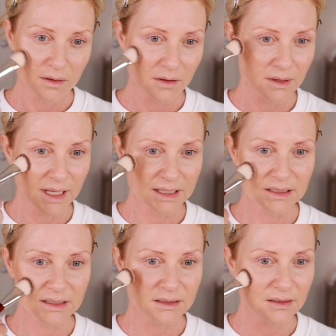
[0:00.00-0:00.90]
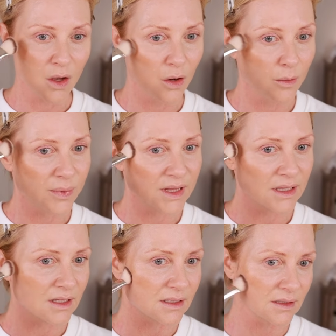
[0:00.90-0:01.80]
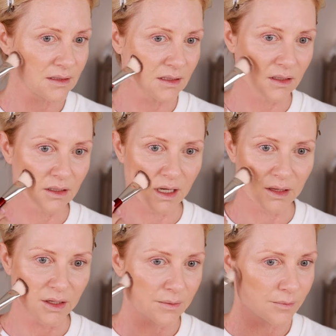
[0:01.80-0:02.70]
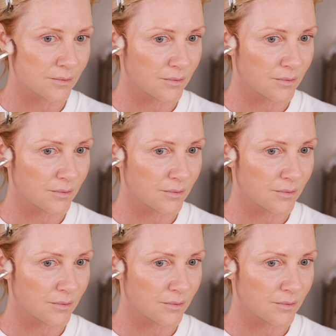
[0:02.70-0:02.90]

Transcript: Let's hope that this is a good color.